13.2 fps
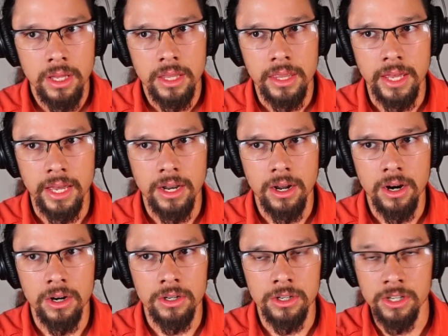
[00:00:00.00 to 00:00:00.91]
that
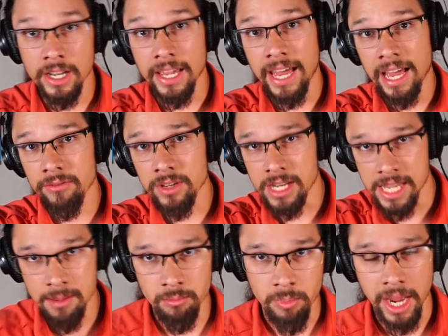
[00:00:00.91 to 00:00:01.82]
are going to have an
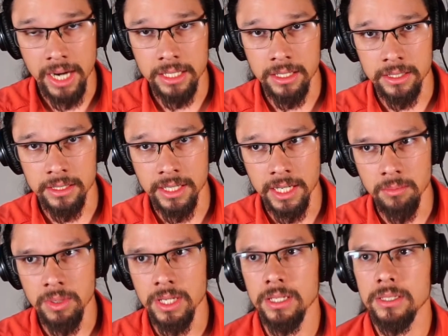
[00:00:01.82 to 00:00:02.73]
impact on
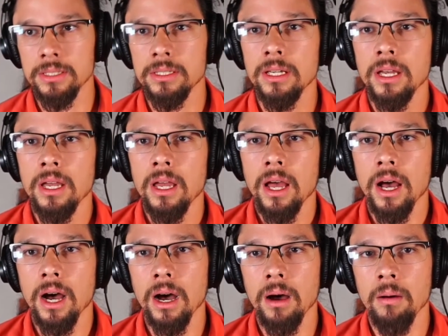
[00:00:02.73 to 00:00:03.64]
diabetes.
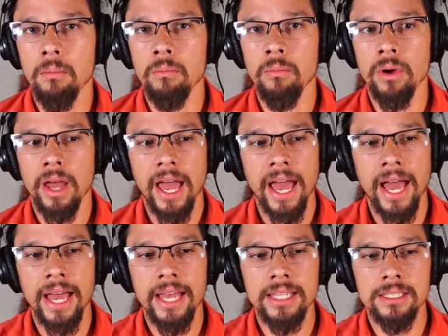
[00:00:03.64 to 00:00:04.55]

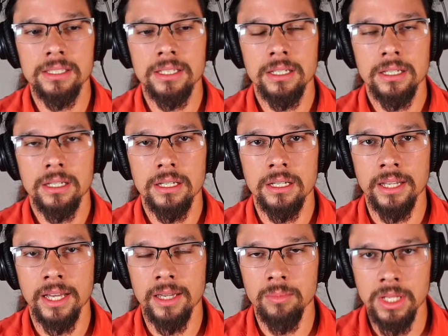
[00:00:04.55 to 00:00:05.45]
As
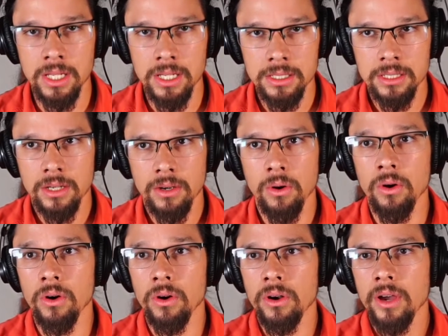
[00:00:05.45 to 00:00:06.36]
diabetes
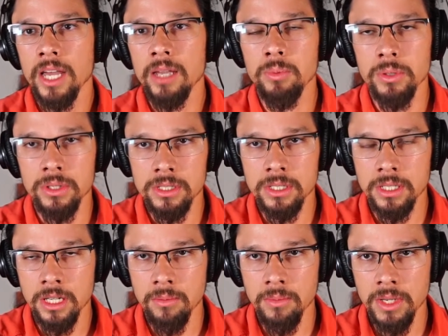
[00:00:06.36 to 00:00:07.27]
or
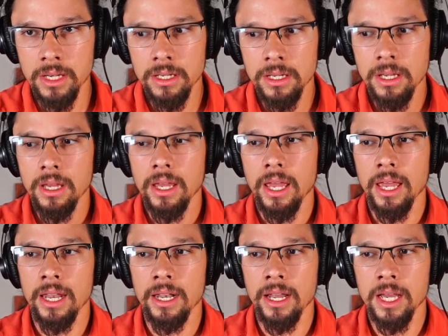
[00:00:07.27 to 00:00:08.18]
hyperinsulinemia
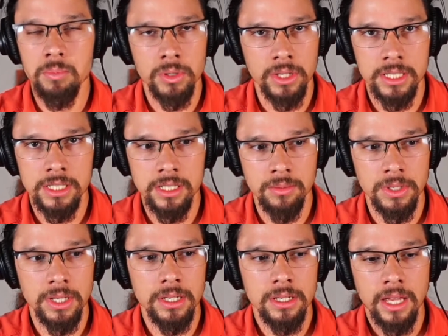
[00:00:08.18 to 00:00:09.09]
and
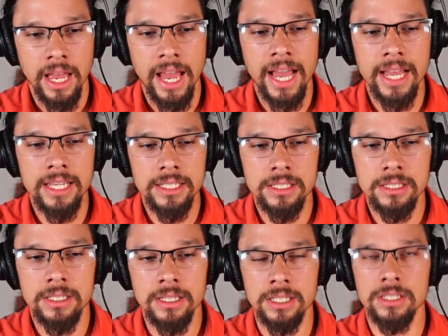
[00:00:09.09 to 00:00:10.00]
hyperglycemia,
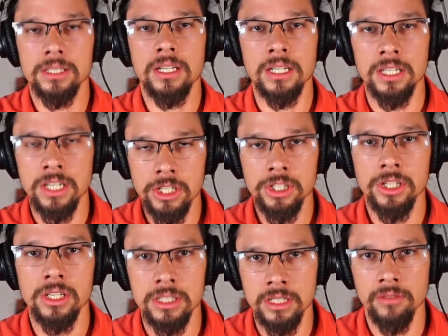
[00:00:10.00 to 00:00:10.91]
as this condition
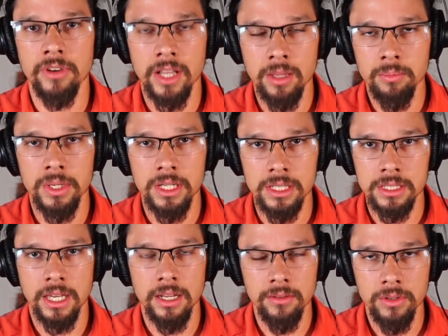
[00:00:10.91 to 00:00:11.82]
is developing
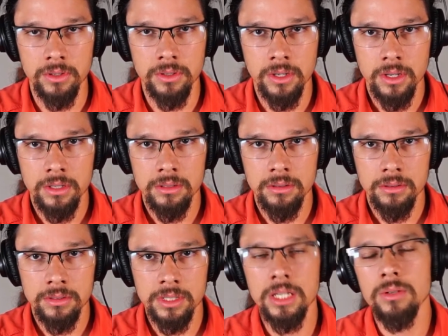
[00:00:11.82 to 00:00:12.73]
inside of you,
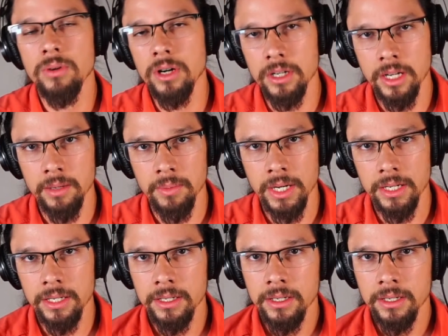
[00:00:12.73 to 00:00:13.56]
say you are diabetic,